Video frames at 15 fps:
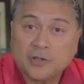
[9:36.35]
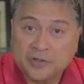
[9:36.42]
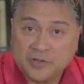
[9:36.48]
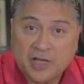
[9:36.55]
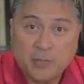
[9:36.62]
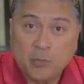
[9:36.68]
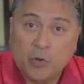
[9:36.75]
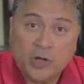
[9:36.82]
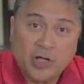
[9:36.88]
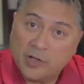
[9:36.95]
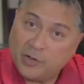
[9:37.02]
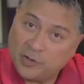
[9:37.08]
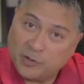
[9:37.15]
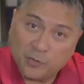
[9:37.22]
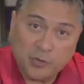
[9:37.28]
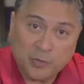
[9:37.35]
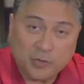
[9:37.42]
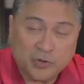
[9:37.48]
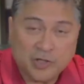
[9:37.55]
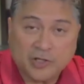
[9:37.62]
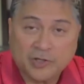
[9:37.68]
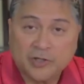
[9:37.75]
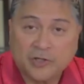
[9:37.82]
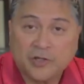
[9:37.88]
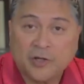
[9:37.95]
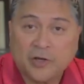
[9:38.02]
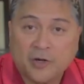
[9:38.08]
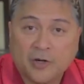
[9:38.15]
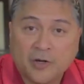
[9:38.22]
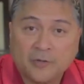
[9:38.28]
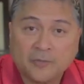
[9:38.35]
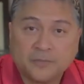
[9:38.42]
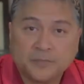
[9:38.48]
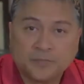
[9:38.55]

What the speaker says: the same way that we projected it here.